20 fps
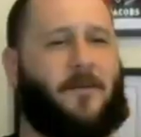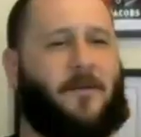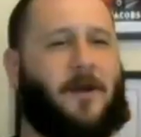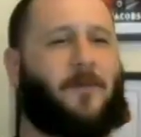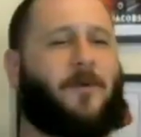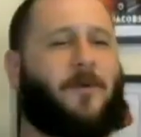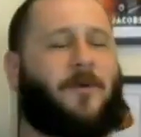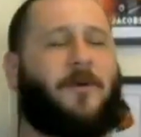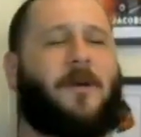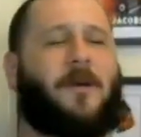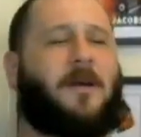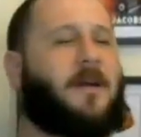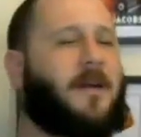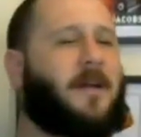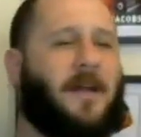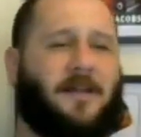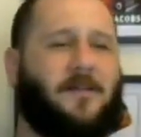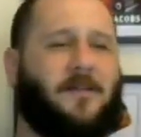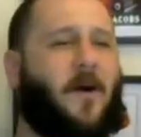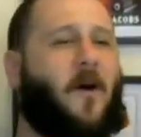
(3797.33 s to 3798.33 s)
We will.
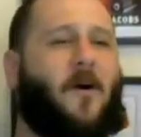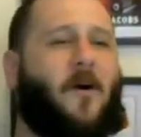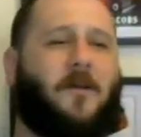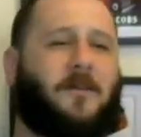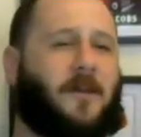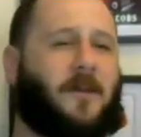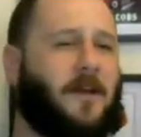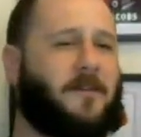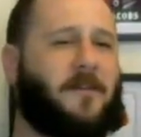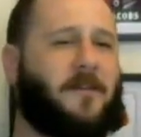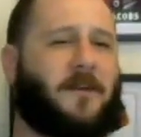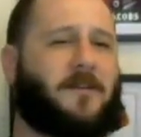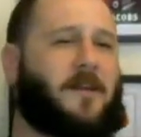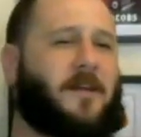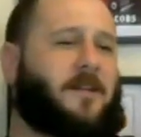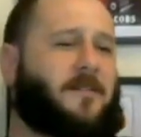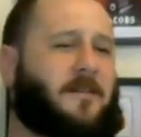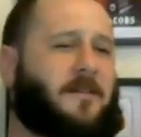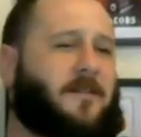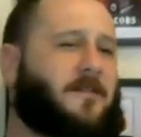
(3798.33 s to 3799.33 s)
It's
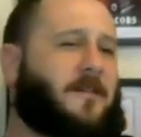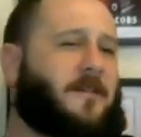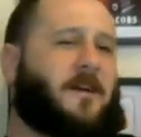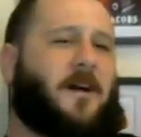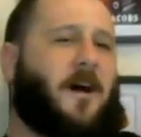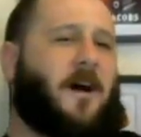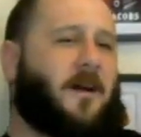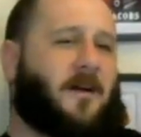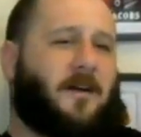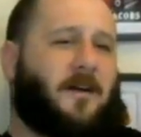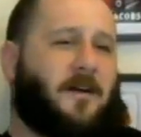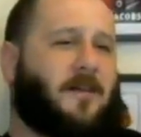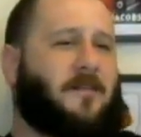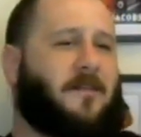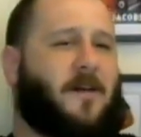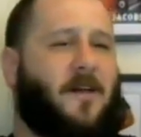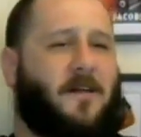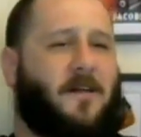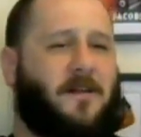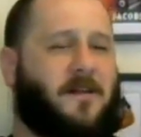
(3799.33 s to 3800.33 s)
just a cutter. That's
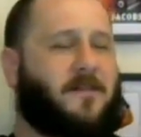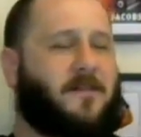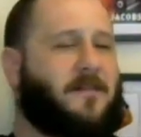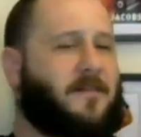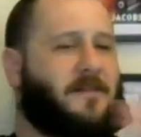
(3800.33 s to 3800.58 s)
all it is.